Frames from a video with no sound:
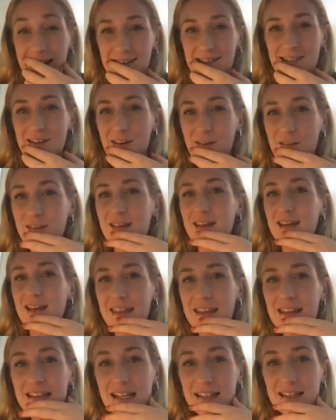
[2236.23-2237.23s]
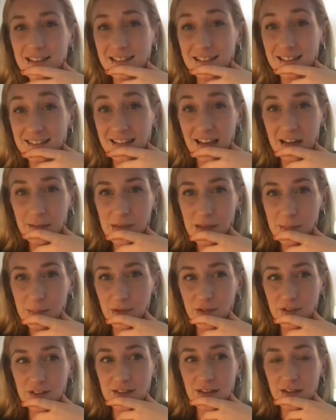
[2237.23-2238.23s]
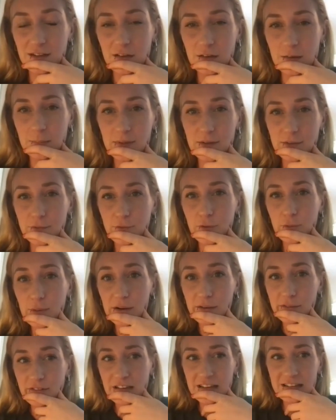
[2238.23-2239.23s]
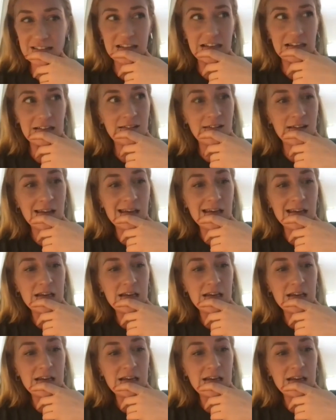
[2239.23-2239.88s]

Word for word: you know, that I think that does excite people still, but for what reason